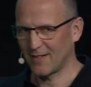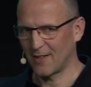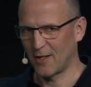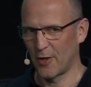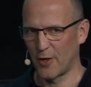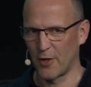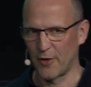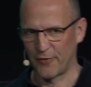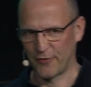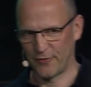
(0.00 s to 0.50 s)
a
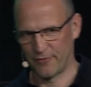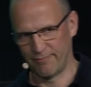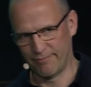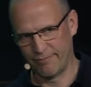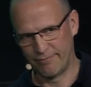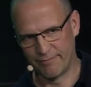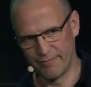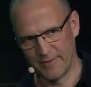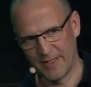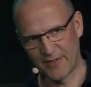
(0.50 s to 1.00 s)
lot of
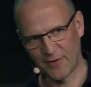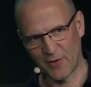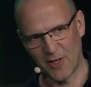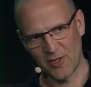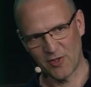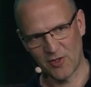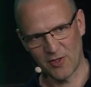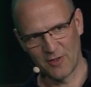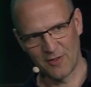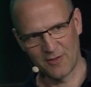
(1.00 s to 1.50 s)

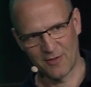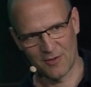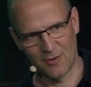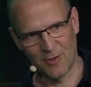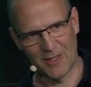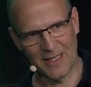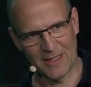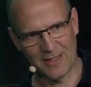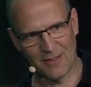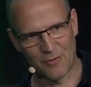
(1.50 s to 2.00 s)
instructions to
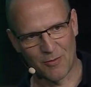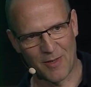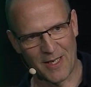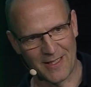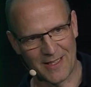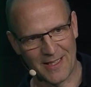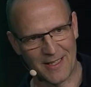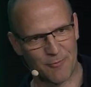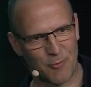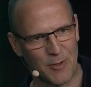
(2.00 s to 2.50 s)
get this
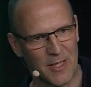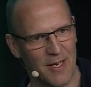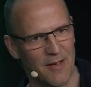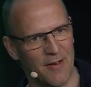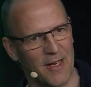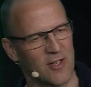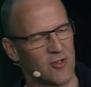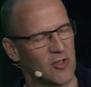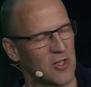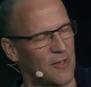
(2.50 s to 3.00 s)
right. And we have
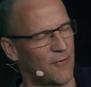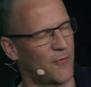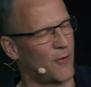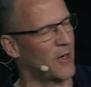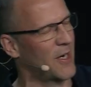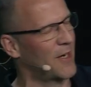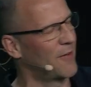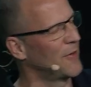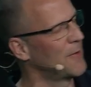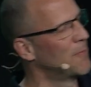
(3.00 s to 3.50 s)
actually, for every